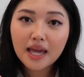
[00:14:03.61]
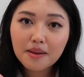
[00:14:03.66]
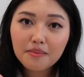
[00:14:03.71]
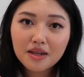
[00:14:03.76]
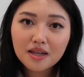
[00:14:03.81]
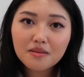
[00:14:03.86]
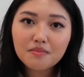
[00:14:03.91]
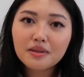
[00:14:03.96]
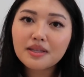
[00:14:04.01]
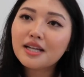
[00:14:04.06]
came
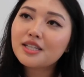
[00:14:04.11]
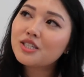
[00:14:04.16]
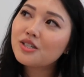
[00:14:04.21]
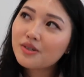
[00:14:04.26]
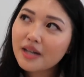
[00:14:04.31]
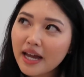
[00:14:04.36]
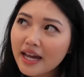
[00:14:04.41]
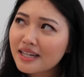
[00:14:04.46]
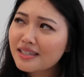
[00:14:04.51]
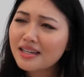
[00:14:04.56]
in, but that's
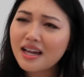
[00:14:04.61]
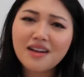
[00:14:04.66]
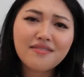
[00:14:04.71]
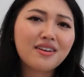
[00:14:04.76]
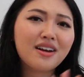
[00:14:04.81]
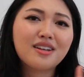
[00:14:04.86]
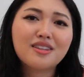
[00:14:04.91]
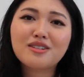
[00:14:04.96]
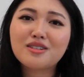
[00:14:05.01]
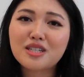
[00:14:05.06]
okay because I
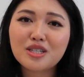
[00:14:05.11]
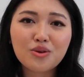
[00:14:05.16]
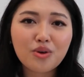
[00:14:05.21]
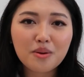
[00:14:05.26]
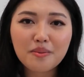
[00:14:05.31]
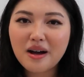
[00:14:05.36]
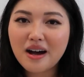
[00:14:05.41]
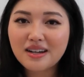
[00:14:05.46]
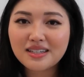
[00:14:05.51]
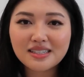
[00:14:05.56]
have other
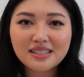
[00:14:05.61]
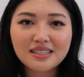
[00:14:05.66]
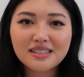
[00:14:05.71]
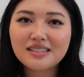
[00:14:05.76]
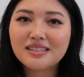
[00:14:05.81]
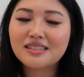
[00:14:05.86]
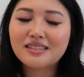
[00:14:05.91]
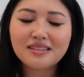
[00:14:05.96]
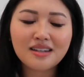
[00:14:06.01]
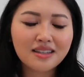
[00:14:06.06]
Dior
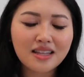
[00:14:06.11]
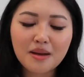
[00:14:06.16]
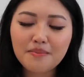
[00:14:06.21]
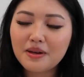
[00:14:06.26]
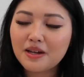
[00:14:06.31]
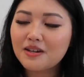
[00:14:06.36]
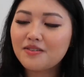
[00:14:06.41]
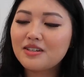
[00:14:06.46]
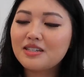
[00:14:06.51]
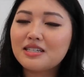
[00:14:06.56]
boxes. It's not that
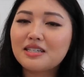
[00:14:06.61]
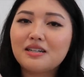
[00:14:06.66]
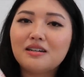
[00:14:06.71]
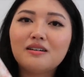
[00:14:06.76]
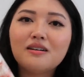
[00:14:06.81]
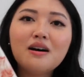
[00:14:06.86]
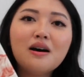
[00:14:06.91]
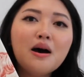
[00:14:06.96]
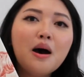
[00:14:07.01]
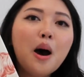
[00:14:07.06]
big of a
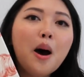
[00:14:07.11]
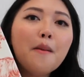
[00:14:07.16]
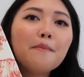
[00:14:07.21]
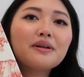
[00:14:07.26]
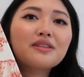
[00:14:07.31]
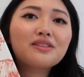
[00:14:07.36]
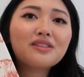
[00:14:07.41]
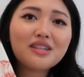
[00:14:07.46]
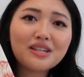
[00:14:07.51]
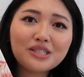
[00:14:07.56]
deal.
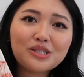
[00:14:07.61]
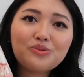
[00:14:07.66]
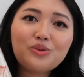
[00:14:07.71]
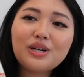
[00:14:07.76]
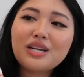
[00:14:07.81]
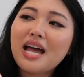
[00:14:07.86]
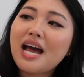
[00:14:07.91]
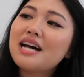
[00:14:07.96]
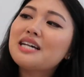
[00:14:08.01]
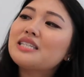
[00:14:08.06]
But this
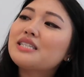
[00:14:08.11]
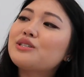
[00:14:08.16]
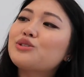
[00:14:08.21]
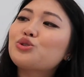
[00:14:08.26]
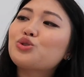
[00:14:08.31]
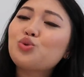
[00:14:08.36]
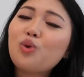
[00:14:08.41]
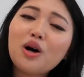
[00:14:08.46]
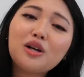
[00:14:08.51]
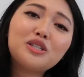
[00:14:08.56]
one has
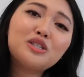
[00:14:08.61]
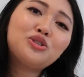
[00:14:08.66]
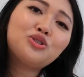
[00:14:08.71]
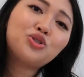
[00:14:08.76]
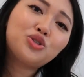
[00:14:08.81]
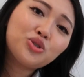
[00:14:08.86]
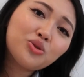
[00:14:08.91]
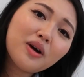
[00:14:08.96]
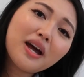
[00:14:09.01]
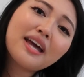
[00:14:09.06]
their toile de
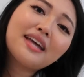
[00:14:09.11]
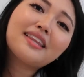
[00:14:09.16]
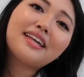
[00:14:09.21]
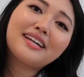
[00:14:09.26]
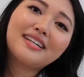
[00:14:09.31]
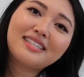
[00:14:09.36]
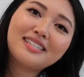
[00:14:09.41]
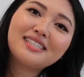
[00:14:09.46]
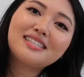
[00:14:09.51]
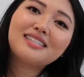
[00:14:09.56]
jouet
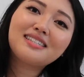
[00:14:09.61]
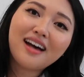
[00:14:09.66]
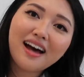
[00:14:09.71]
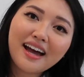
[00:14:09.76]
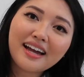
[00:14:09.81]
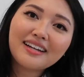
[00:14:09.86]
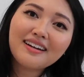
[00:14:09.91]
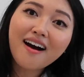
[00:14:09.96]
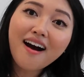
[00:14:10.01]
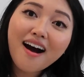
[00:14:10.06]
like
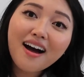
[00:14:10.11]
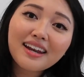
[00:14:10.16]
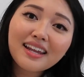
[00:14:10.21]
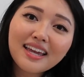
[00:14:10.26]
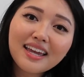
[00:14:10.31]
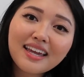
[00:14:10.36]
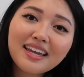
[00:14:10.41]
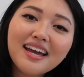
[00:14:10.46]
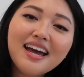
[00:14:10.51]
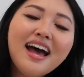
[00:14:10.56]
design on
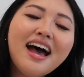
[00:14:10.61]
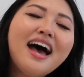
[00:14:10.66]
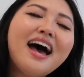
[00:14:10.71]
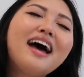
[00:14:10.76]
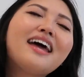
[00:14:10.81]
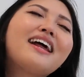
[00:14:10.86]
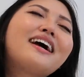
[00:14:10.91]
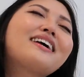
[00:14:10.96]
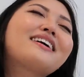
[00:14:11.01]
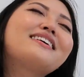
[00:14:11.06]
it,
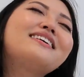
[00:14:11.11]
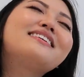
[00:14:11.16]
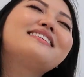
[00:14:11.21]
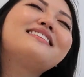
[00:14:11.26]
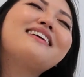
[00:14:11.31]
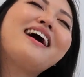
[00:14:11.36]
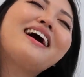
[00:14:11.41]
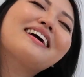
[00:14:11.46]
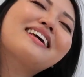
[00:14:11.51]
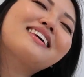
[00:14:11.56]
and I
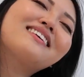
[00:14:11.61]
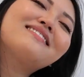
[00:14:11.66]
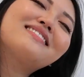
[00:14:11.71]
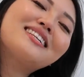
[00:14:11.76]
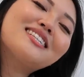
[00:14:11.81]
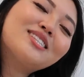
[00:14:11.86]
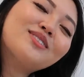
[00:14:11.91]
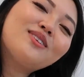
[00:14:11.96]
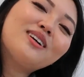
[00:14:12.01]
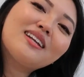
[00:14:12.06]
could not give
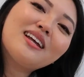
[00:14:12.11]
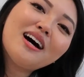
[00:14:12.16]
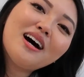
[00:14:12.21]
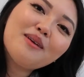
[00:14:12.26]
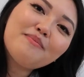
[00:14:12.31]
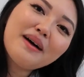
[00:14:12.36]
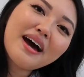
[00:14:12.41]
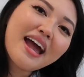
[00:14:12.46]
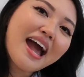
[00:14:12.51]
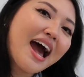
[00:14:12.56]
this one
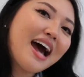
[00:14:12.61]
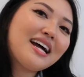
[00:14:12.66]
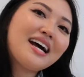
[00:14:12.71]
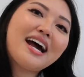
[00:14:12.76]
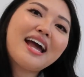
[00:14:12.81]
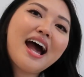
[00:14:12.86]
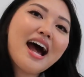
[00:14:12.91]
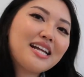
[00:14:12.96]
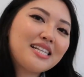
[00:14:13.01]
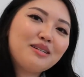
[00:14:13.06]
up.
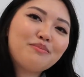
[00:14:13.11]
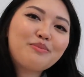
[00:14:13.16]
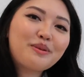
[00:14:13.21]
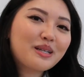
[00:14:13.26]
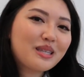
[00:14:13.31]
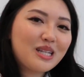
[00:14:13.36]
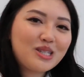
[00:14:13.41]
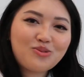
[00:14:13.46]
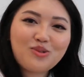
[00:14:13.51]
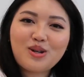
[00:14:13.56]
I had to
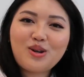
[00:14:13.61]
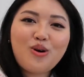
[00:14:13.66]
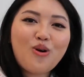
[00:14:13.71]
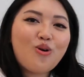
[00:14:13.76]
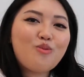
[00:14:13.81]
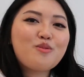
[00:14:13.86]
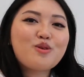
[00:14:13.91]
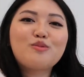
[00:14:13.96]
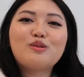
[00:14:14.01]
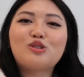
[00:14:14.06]
bring this one
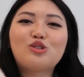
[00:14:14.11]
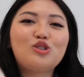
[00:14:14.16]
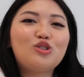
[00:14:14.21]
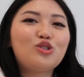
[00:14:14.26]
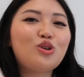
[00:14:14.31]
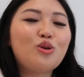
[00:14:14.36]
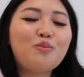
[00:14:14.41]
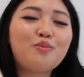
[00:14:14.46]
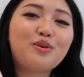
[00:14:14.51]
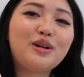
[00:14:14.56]
home. It was just
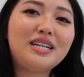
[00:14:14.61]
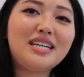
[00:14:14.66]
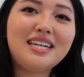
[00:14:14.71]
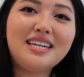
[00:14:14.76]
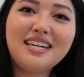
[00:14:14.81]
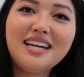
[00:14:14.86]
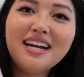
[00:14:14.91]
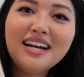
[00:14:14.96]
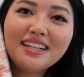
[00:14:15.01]
so pretty.